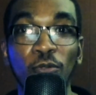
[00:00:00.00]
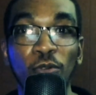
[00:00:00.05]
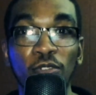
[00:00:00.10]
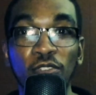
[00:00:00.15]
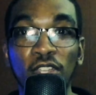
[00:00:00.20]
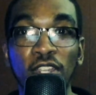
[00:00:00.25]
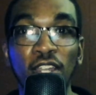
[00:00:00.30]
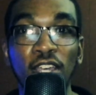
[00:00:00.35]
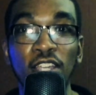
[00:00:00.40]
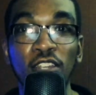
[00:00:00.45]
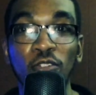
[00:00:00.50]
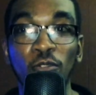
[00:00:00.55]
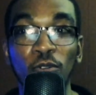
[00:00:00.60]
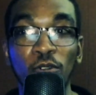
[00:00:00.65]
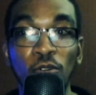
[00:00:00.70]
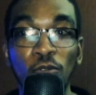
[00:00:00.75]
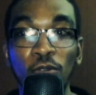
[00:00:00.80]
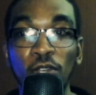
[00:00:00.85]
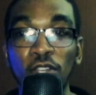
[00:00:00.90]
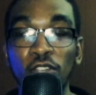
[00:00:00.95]
Wednesday night, or
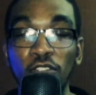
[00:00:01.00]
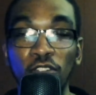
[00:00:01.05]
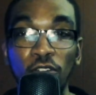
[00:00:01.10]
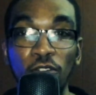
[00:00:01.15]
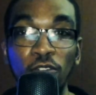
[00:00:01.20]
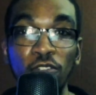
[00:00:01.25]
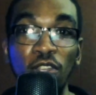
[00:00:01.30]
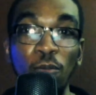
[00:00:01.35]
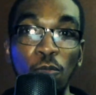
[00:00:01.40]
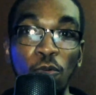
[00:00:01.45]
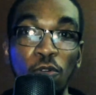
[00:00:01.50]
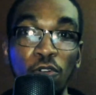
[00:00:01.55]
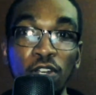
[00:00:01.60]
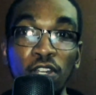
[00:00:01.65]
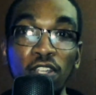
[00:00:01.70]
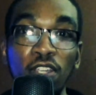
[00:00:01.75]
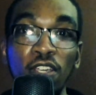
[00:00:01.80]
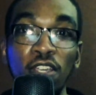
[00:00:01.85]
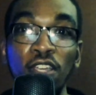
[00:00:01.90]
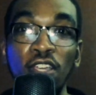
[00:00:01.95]
going into Thursday
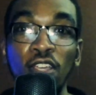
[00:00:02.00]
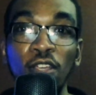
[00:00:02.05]
morning,